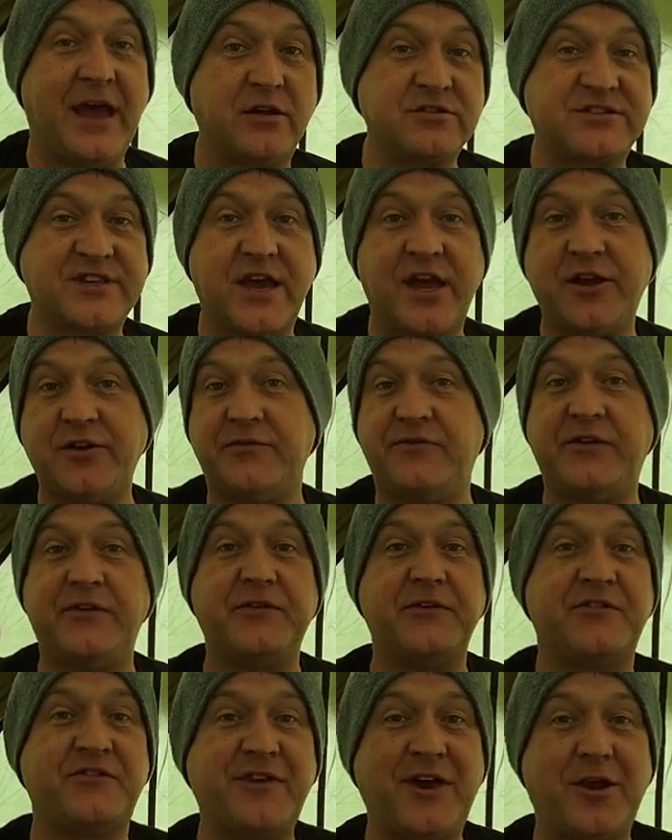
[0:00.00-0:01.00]
outside, you've seen
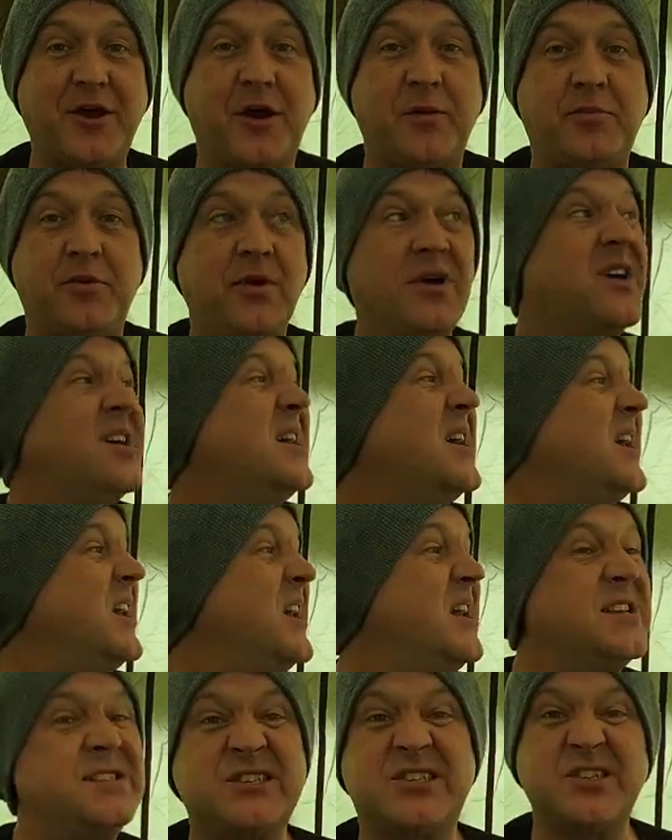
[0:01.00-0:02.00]
the setup
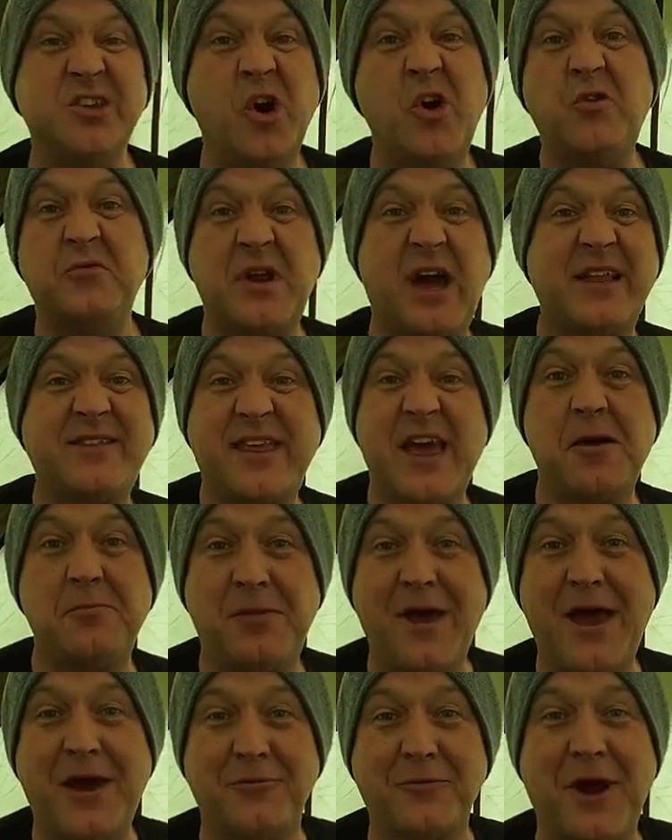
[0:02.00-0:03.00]
in snow, not that
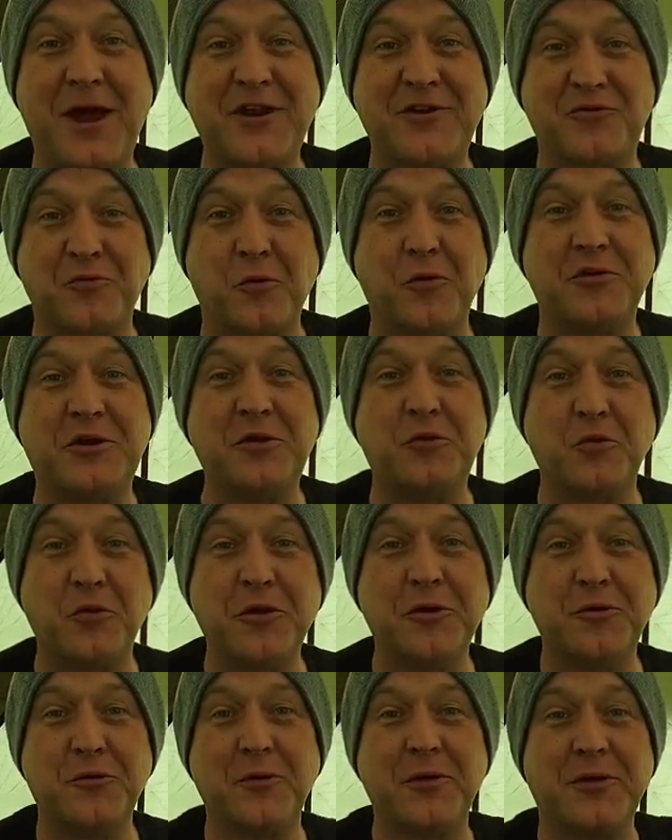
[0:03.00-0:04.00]
bad, right? It's working
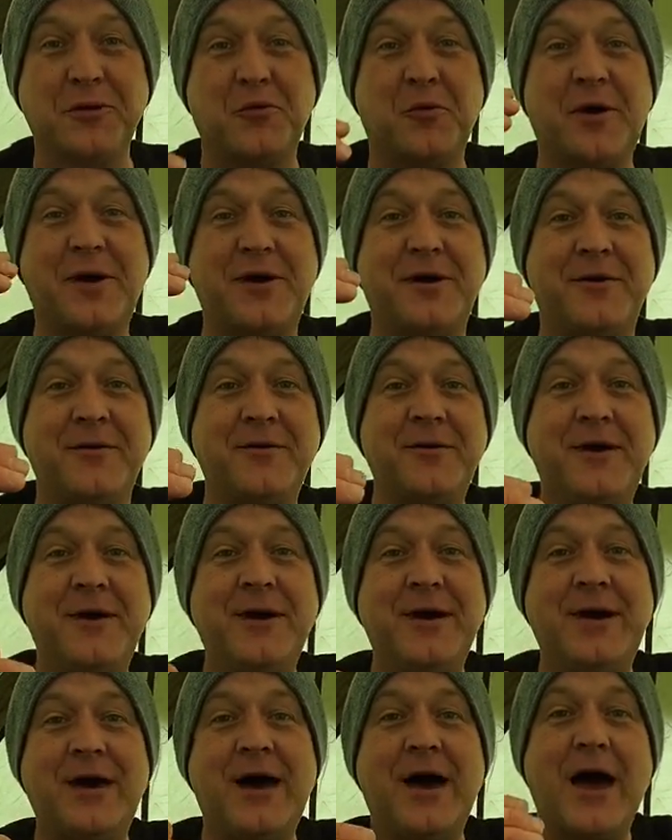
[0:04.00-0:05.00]
really, really well.
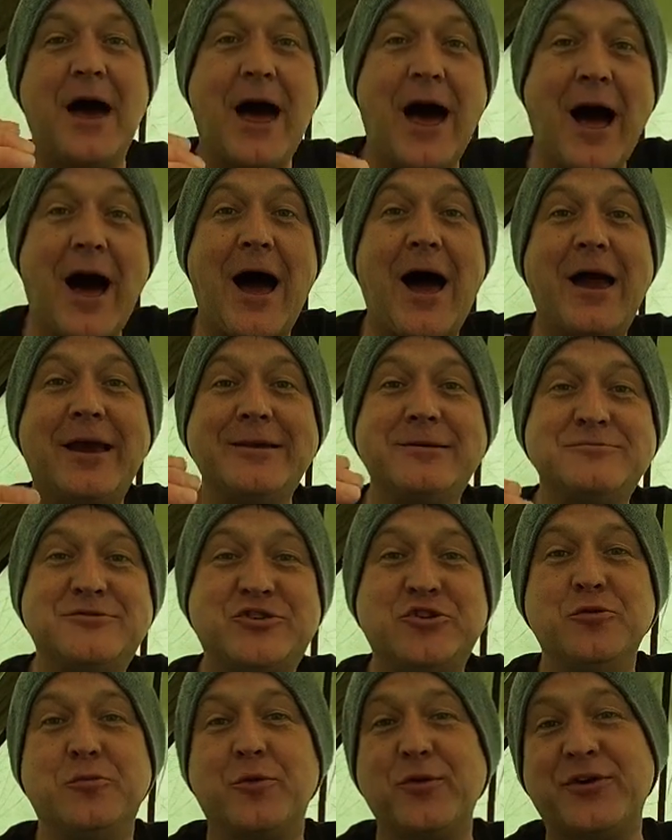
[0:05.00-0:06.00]
I am
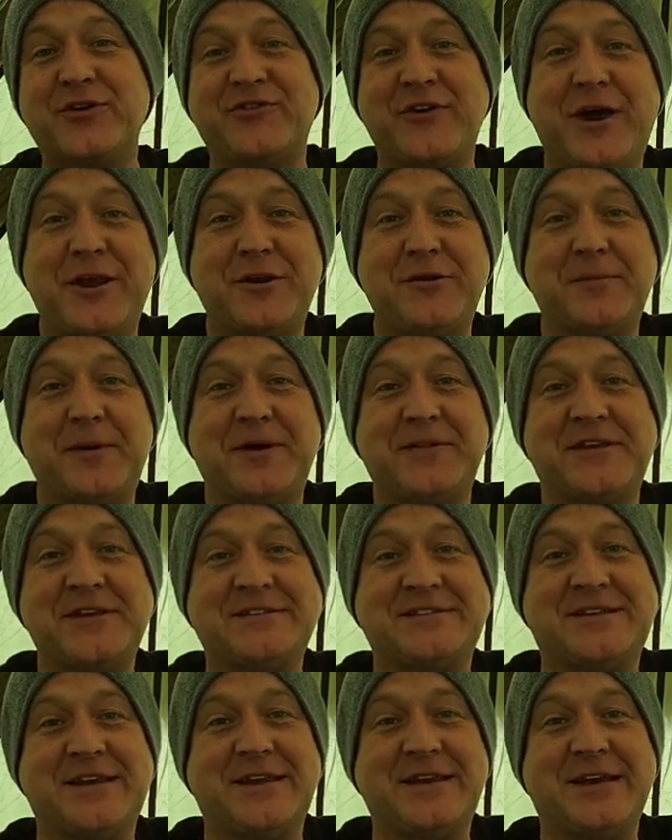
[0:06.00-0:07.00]
super excited about
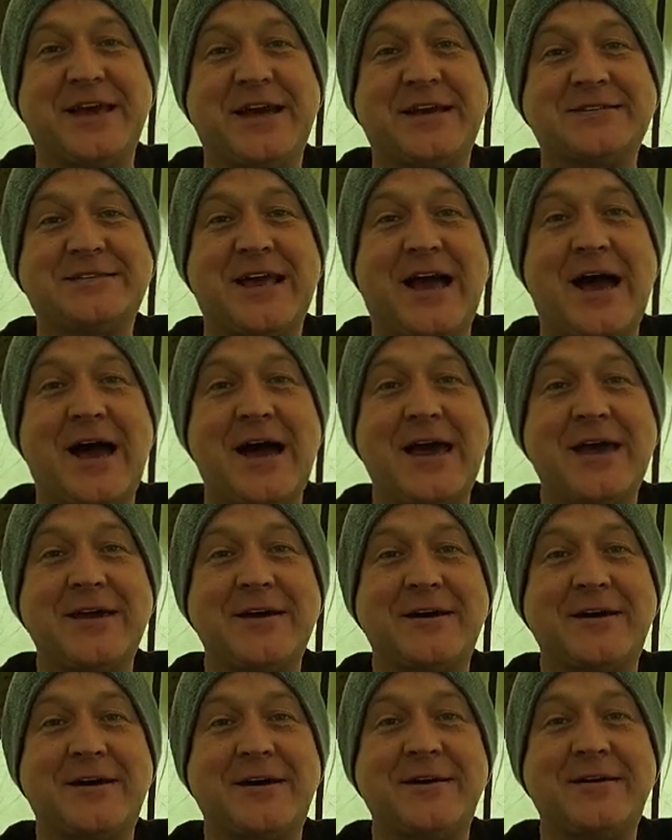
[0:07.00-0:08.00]
this tent, guys.
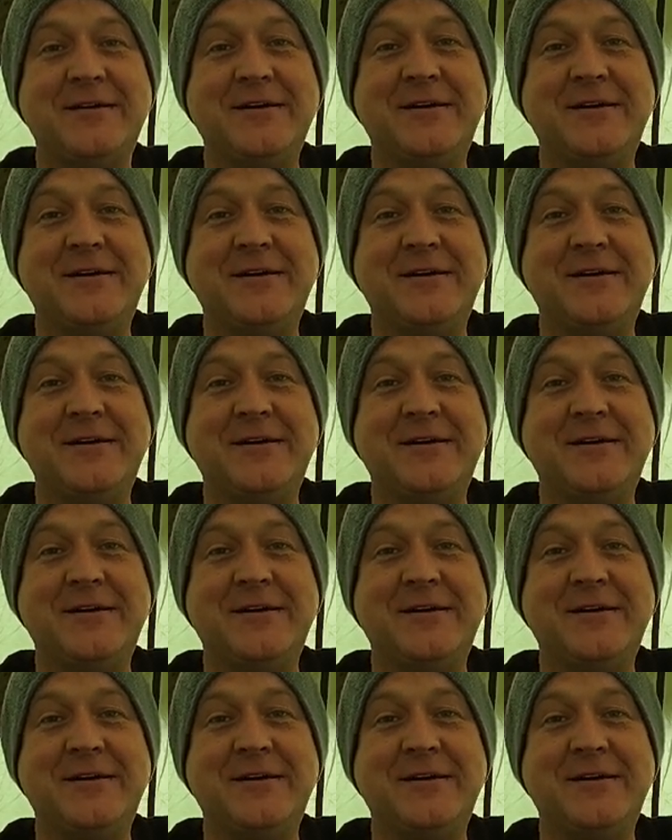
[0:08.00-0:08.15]
I